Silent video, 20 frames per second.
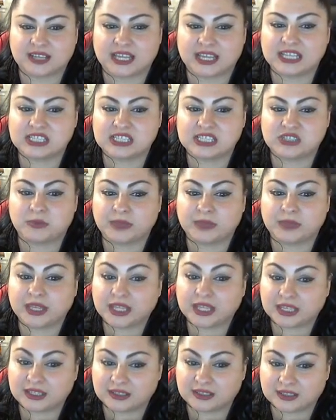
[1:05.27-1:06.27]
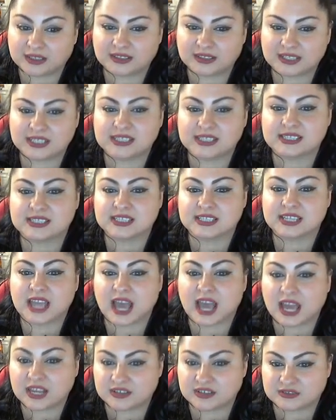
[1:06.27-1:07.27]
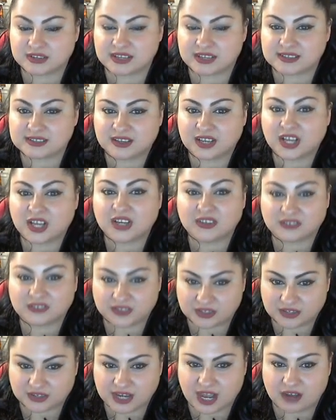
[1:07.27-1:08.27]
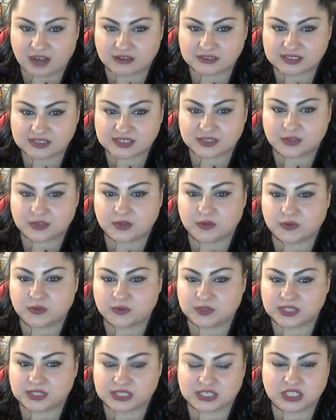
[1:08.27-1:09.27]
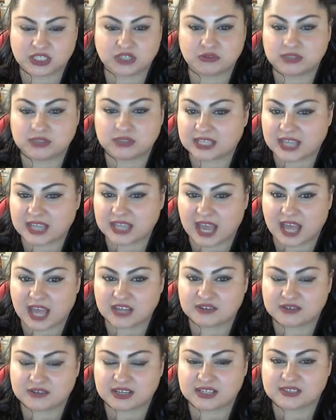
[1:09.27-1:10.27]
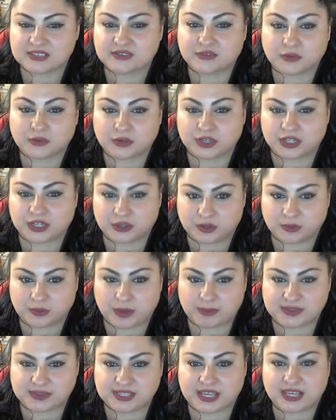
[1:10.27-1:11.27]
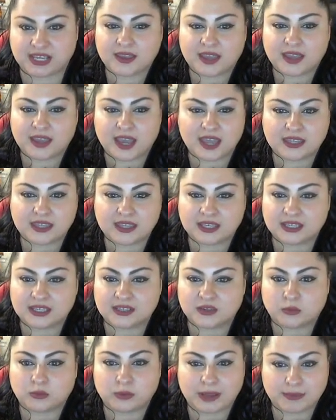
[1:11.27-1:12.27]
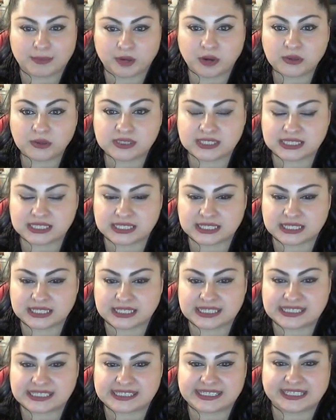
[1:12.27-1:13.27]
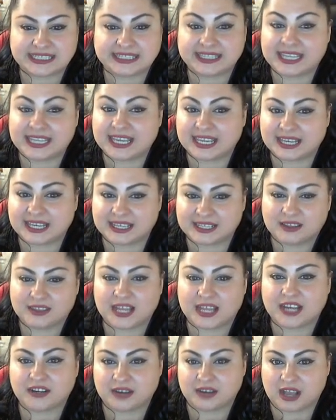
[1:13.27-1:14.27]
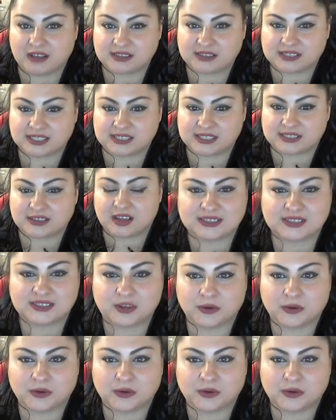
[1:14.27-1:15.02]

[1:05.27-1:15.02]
A domain is the address of your house. So just a unique address for your website. And then web hosting is the land that your house sits on.